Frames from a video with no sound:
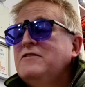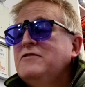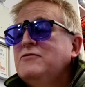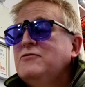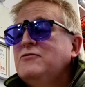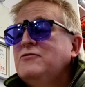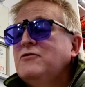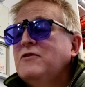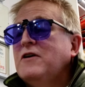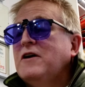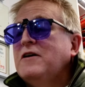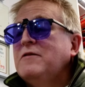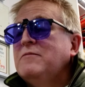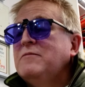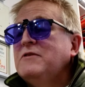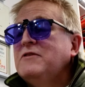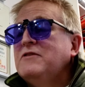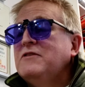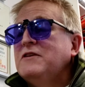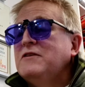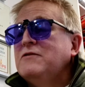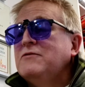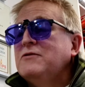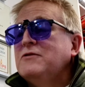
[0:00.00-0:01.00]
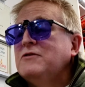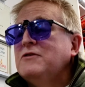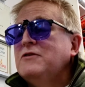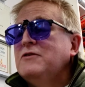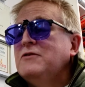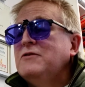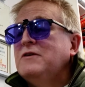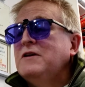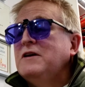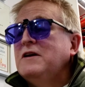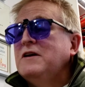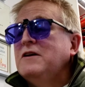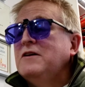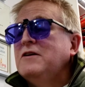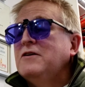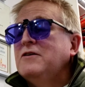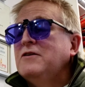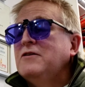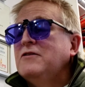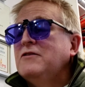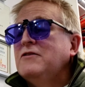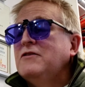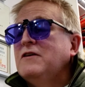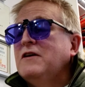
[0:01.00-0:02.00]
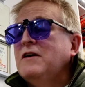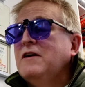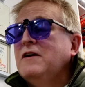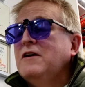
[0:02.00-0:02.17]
of Pharmacy for 2 years